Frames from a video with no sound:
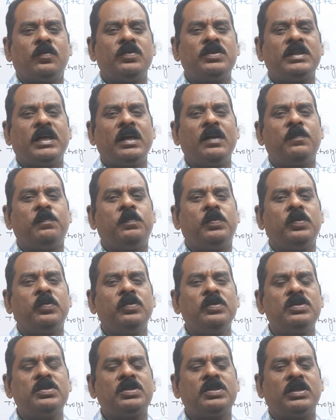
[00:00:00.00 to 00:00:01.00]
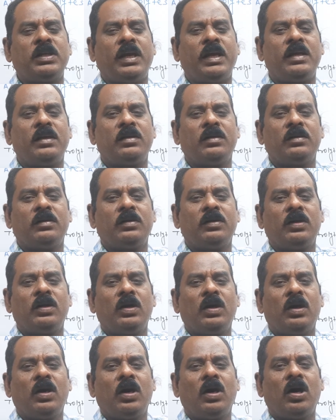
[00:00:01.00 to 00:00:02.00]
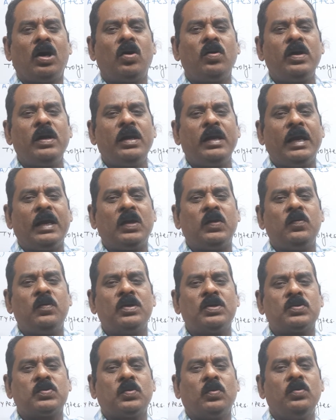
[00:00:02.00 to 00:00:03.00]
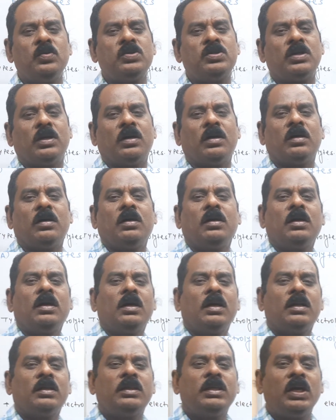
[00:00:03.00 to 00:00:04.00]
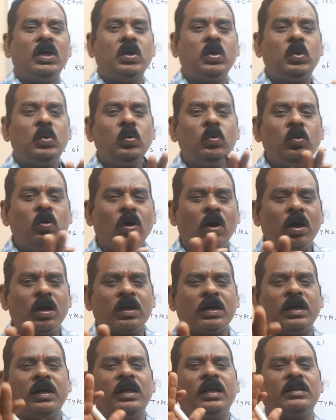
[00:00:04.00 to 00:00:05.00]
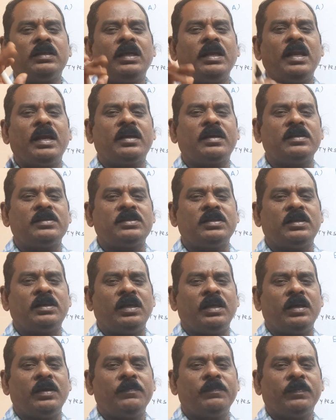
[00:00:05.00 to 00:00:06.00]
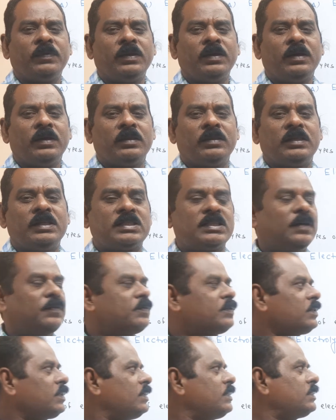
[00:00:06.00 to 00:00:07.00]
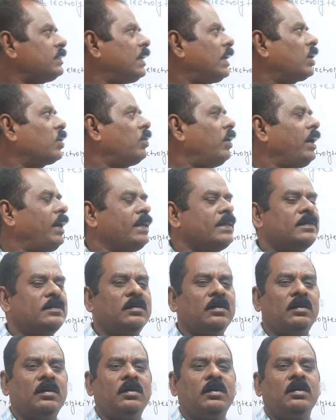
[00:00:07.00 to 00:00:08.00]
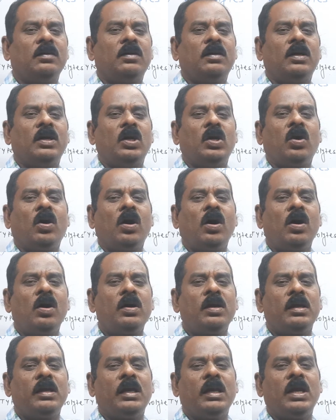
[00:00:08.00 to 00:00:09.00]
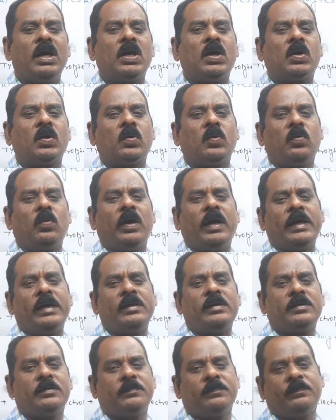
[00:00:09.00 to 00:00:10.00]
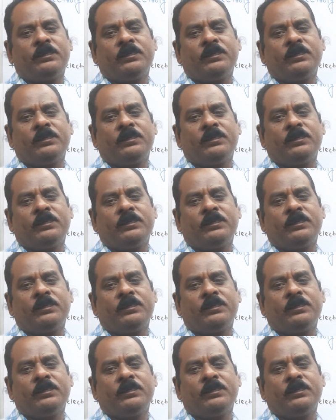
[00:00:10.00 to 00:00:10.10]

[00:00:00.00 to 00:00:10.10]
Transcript: which are in fused state or in aqueous solution, they do not conduct the electricity, the substance are called as the non-electrolyte.